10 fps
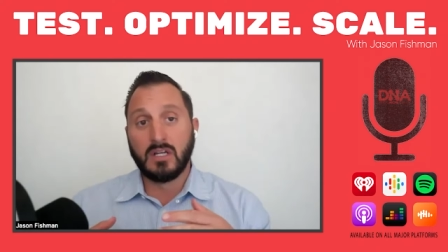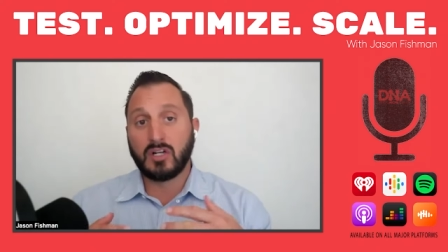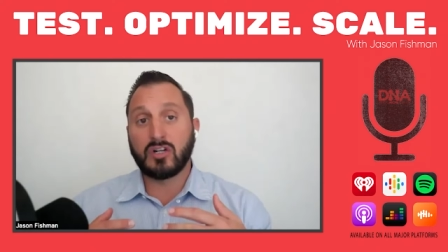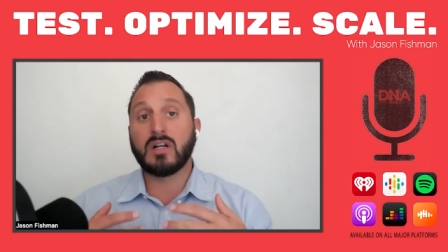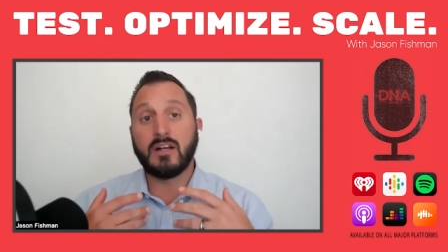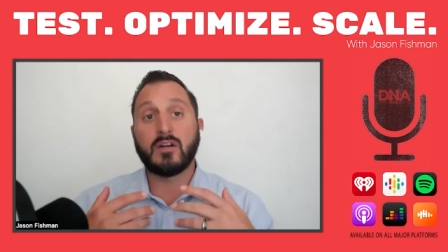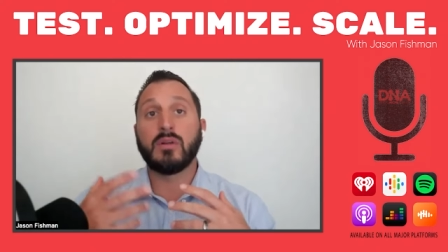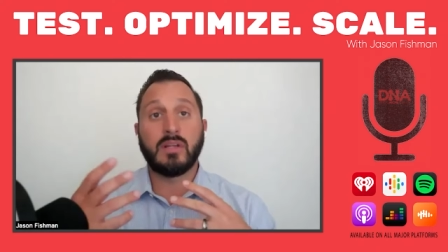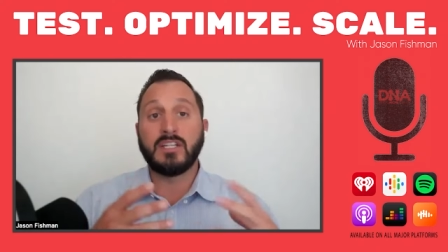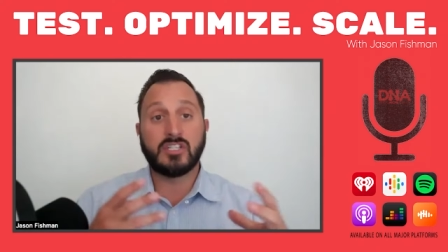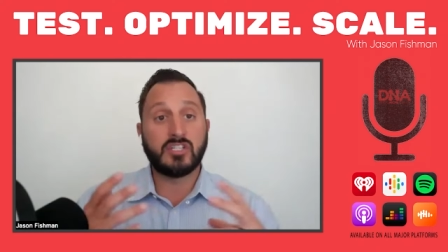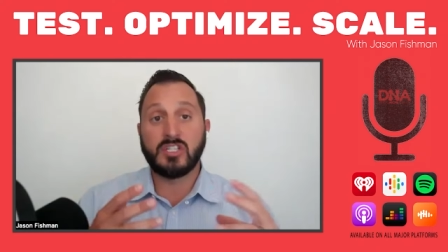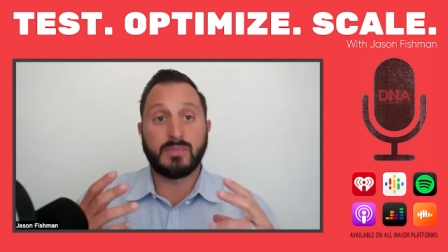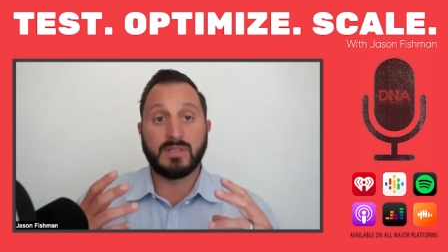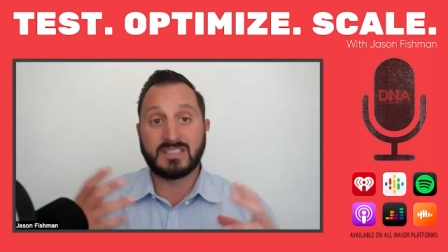creator
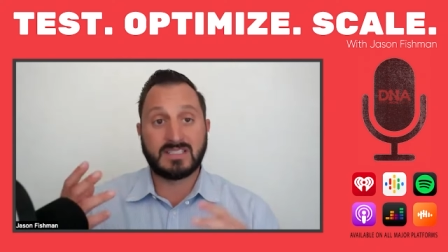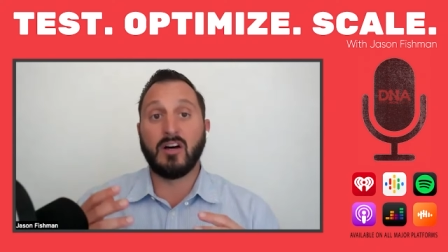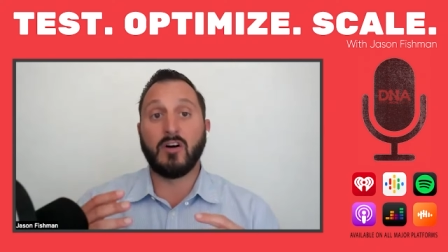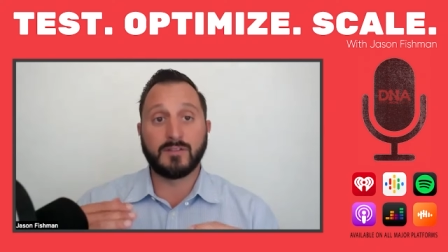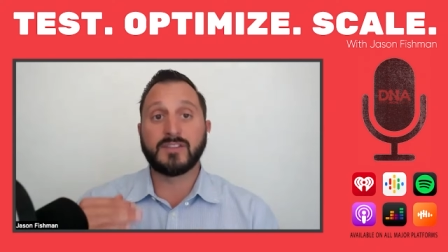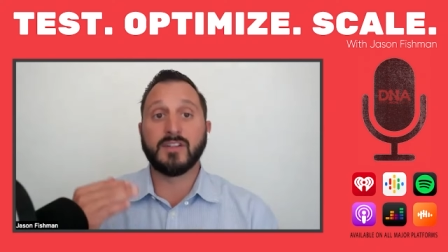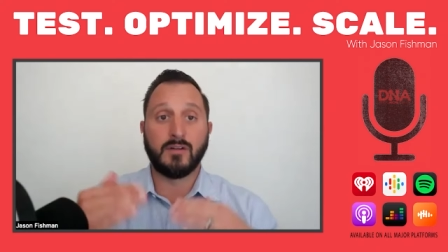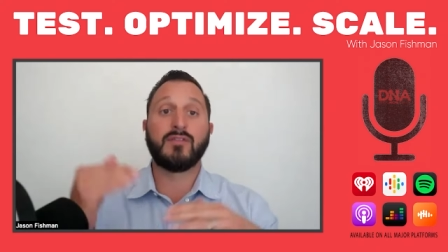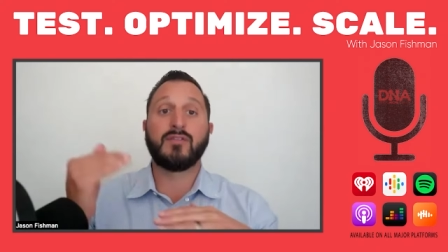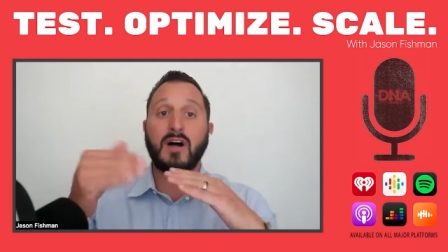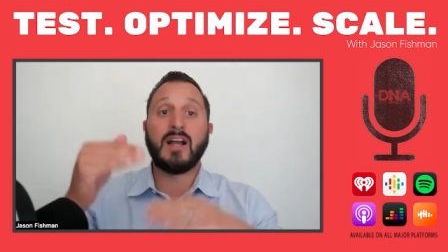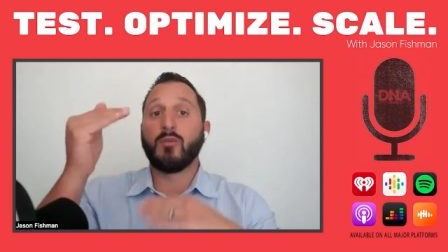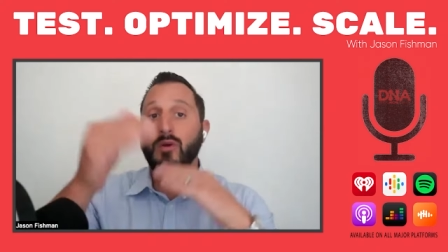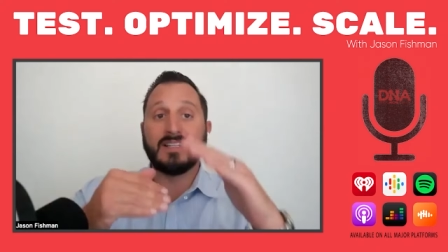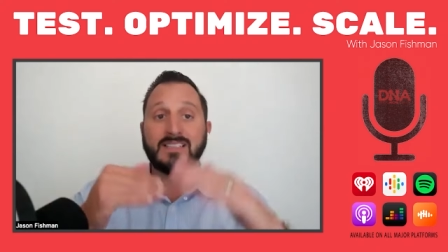relationship itself so
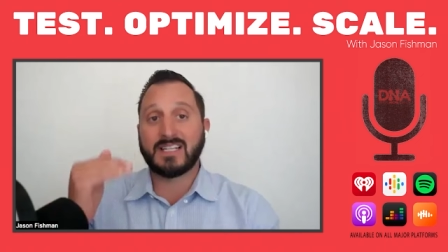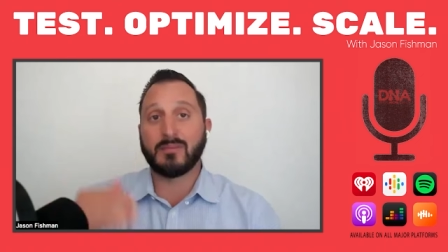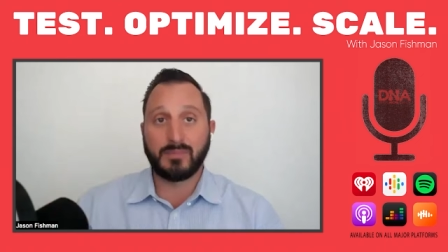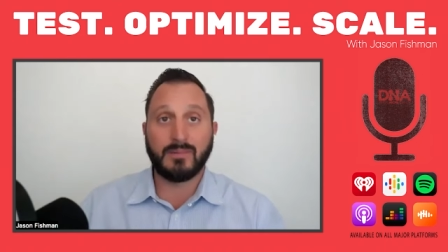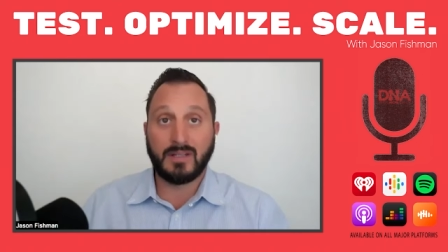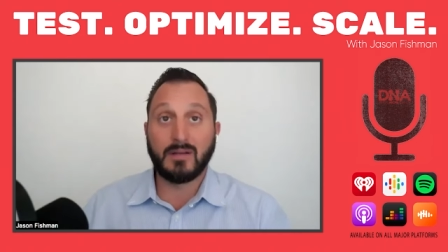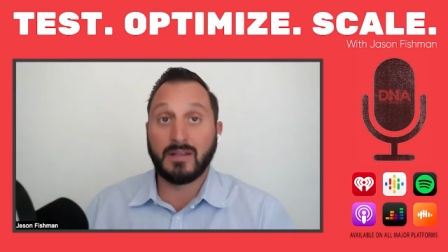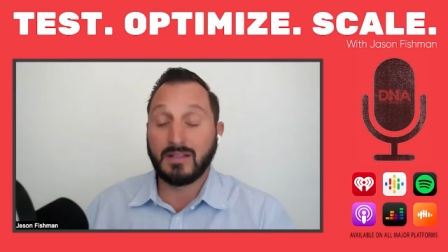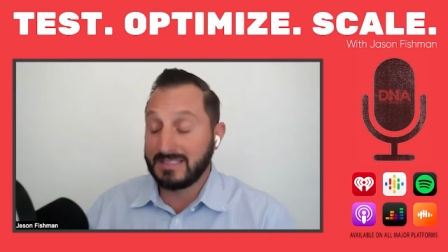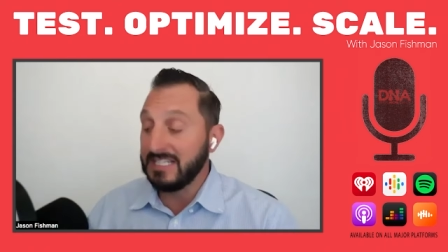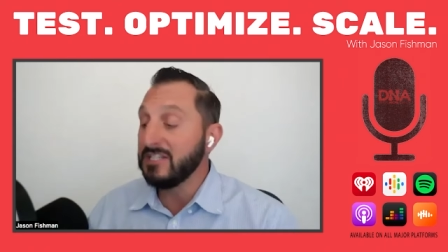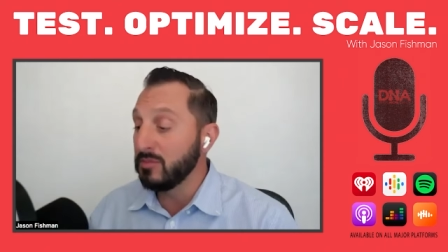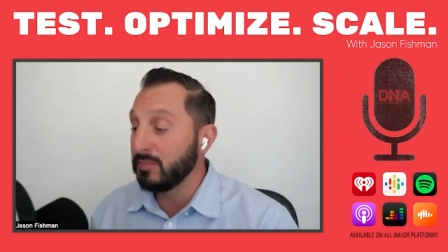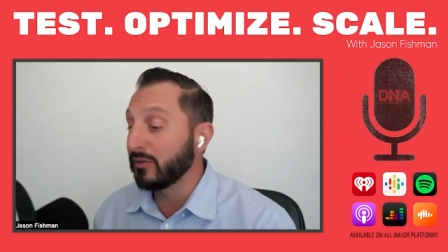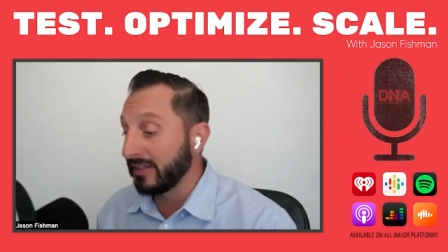find ways to com- continue
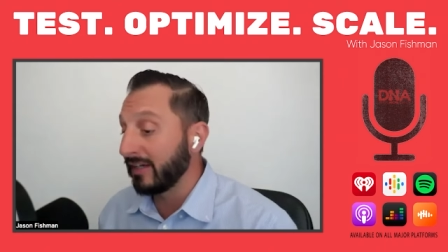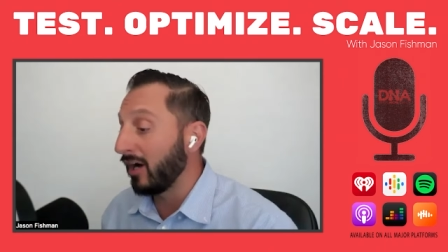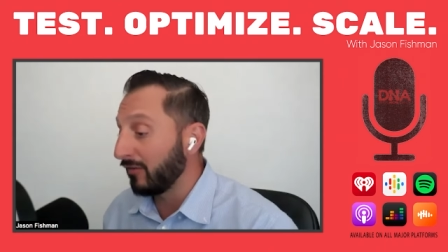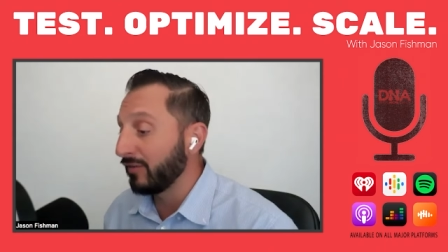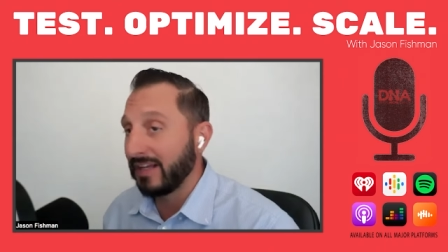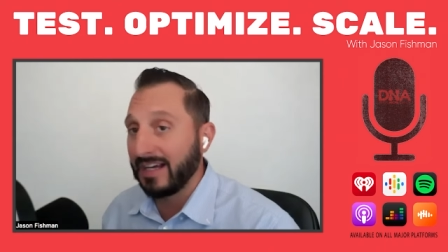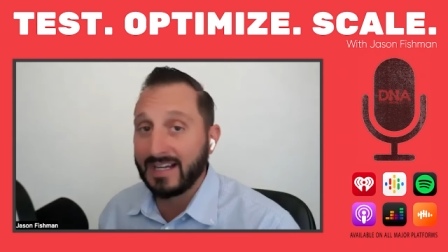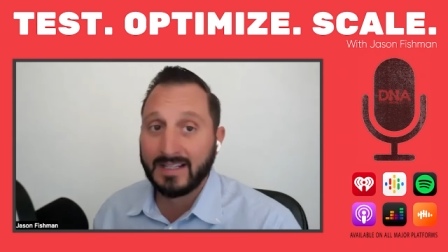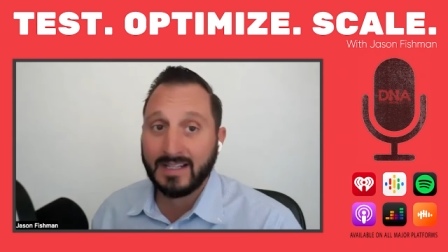building off of that